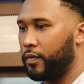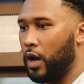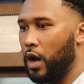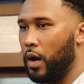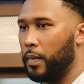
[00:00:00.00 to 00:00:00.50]

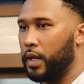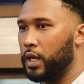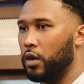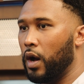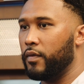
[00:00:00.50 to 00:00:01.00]

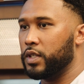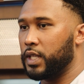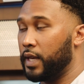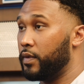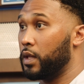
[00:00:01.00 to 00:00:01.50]
obviously
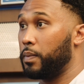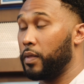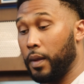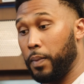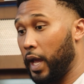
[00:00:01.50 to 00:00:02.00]
even
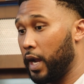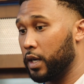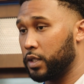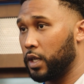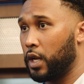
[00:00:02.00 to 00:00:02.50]
the
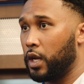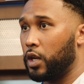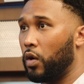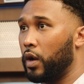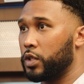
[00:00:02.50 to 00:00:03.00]
players,
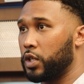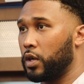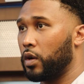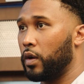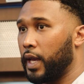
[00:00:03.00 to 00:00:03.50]
knowing what you're
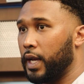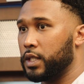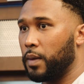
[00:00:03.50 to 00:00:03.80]
going to go against.